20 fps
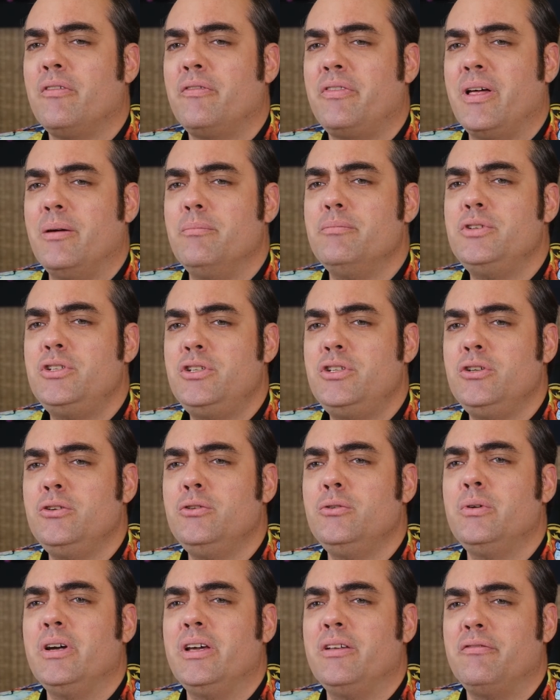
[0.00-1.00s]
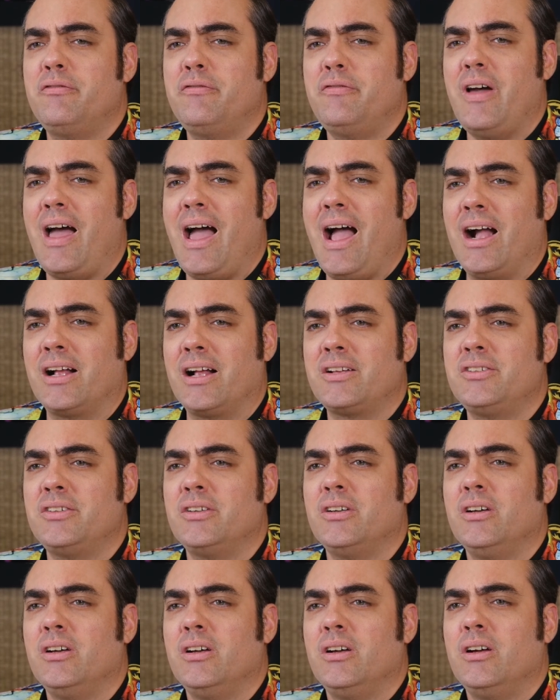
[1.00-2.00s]
of them do, in fact,
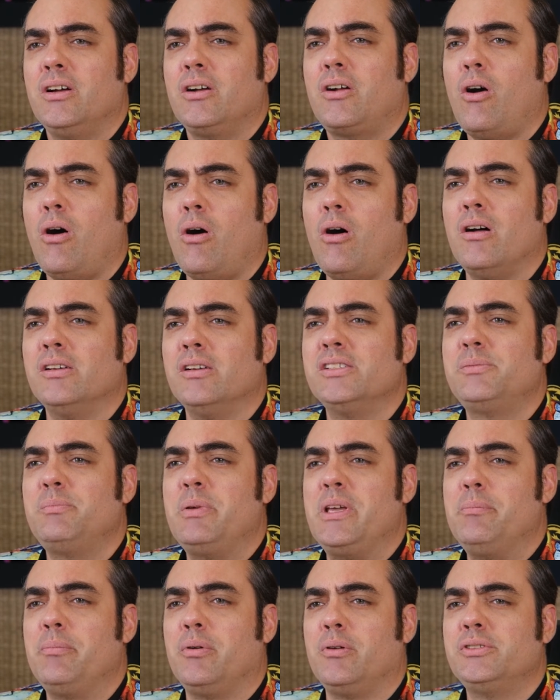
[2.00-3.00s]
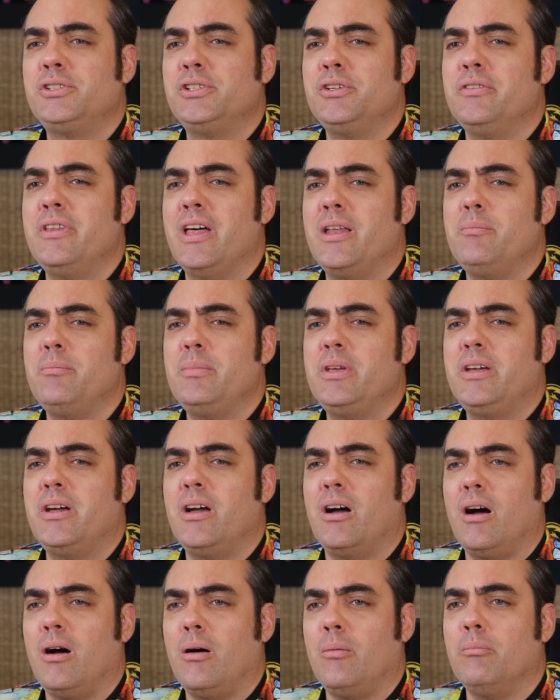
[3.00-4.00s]
cause people to then
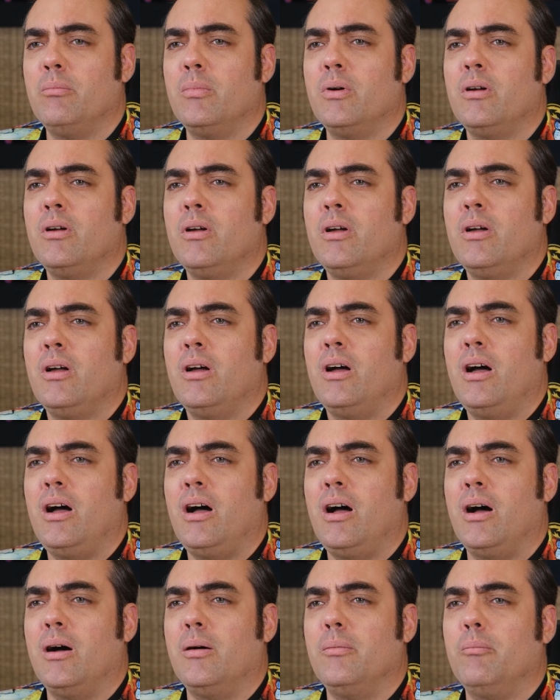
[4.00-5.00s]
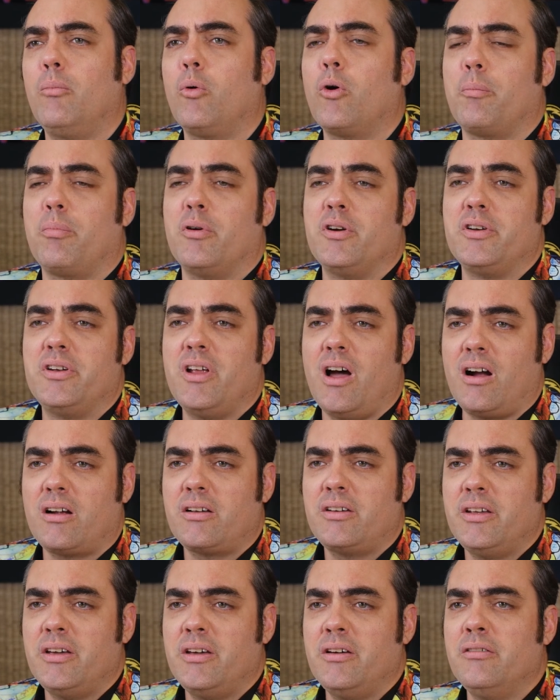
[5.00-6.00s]
become uh, more
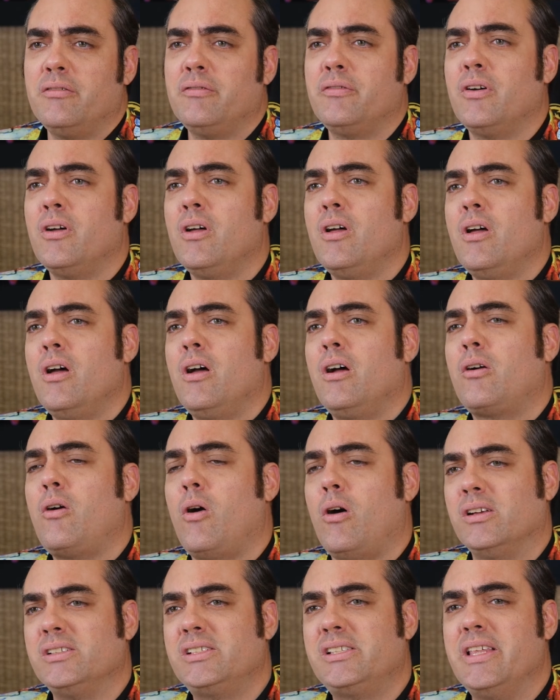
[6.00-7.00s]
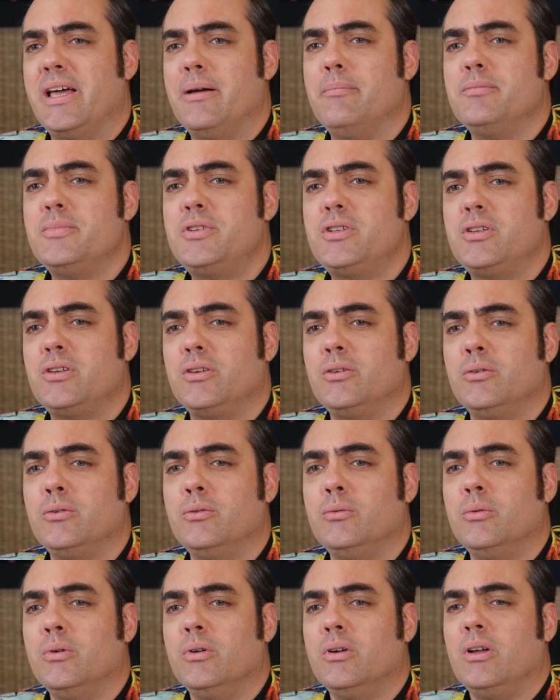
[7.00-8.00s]
productive, cause them
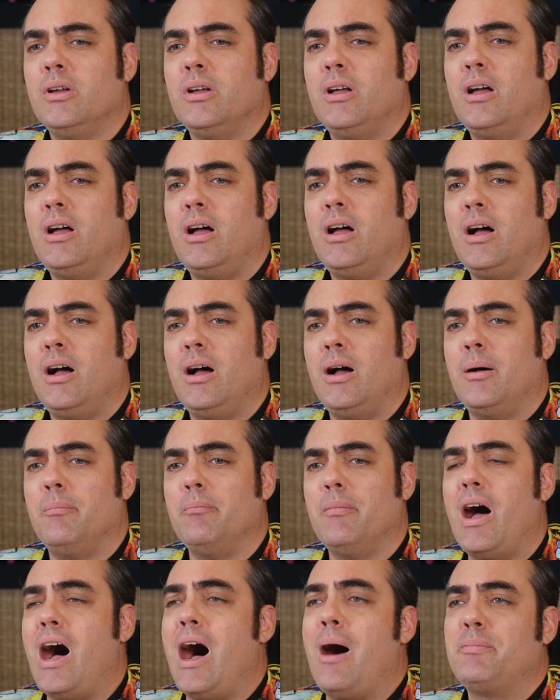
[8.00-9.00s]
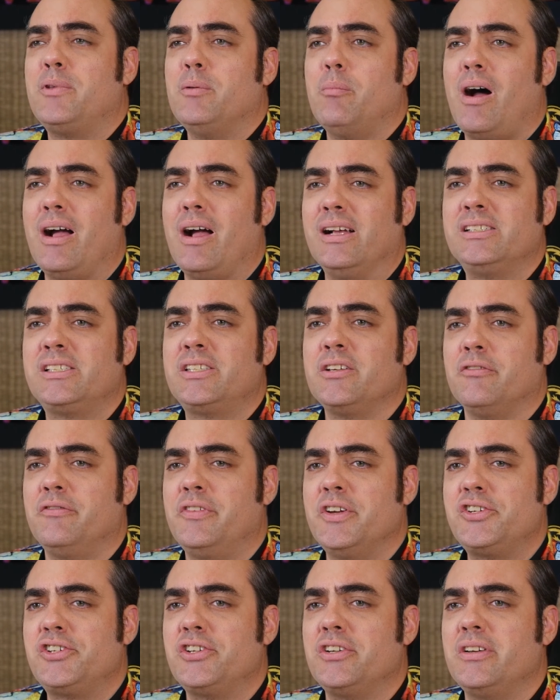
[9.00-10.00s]
to uh, optimize their
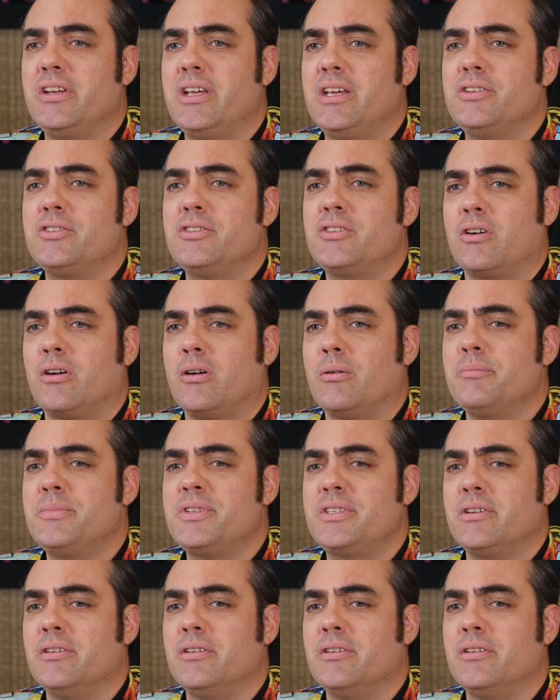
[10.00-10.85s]
vision in terms